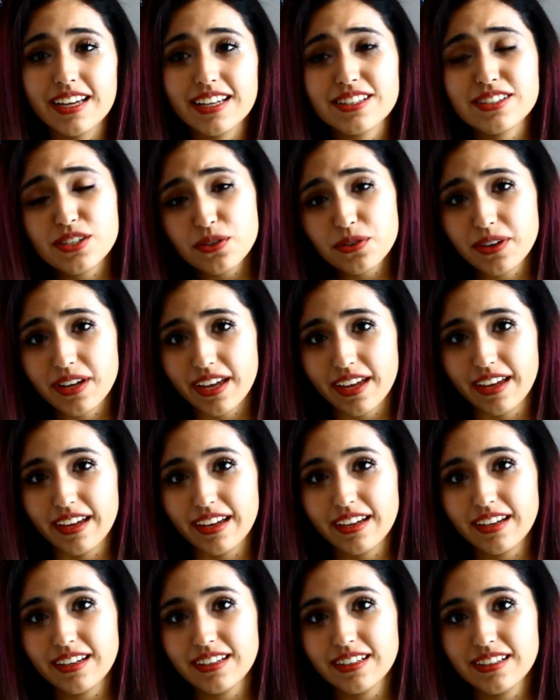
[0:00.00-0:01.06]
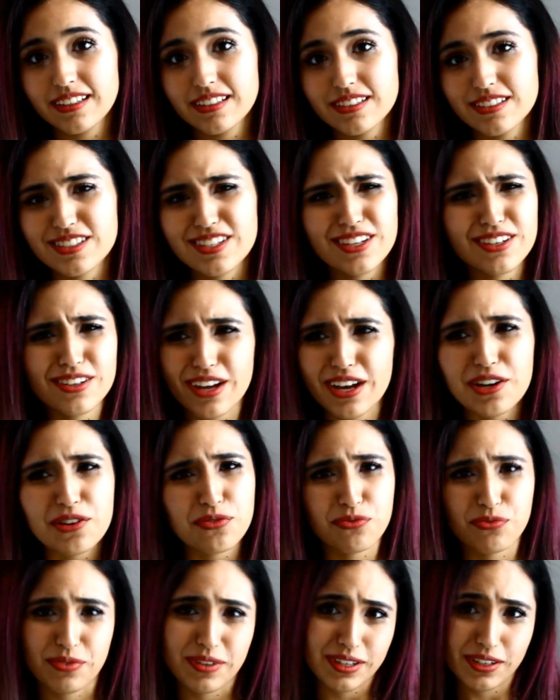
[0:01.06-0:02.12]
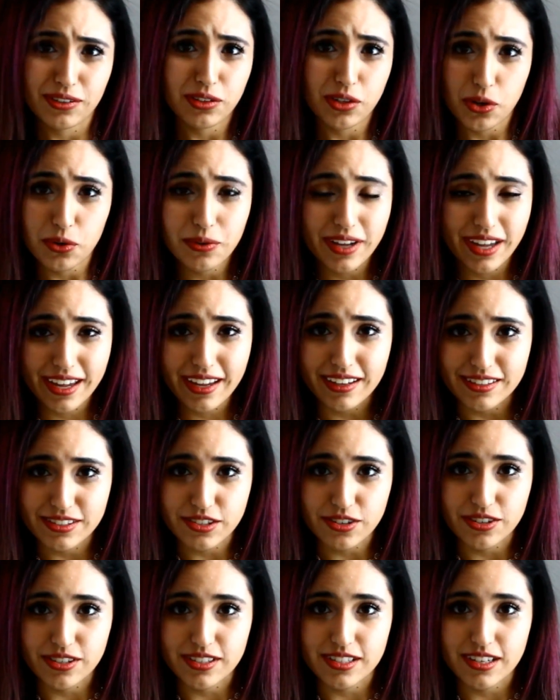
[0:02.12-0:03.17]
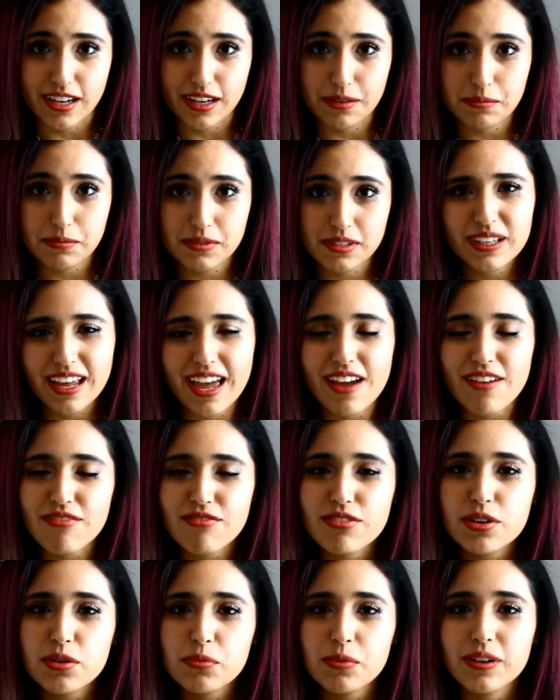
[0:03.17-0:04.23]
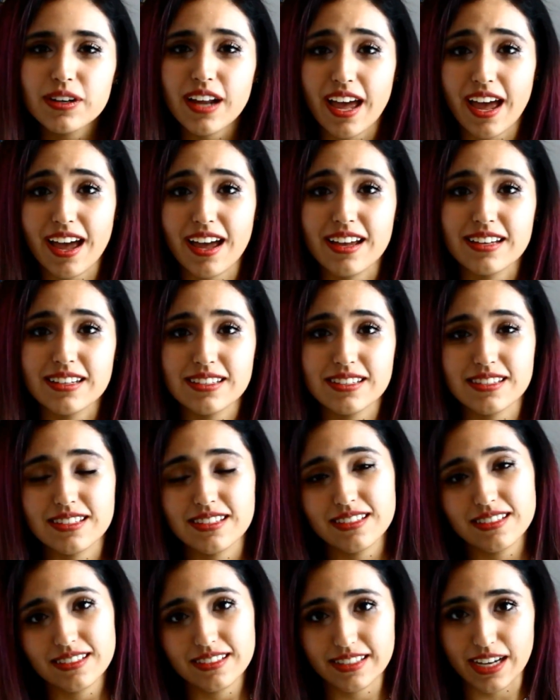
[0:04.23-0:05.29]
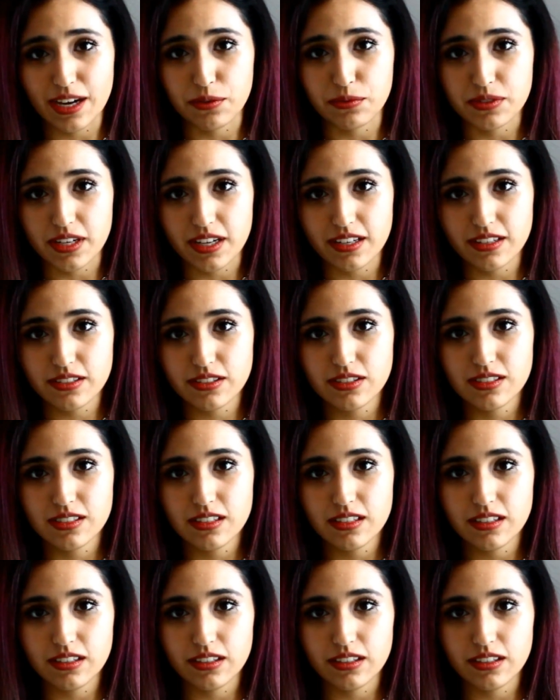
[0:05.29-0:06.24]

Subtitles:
It's okay to not feel okay certain times. And everyone has down days.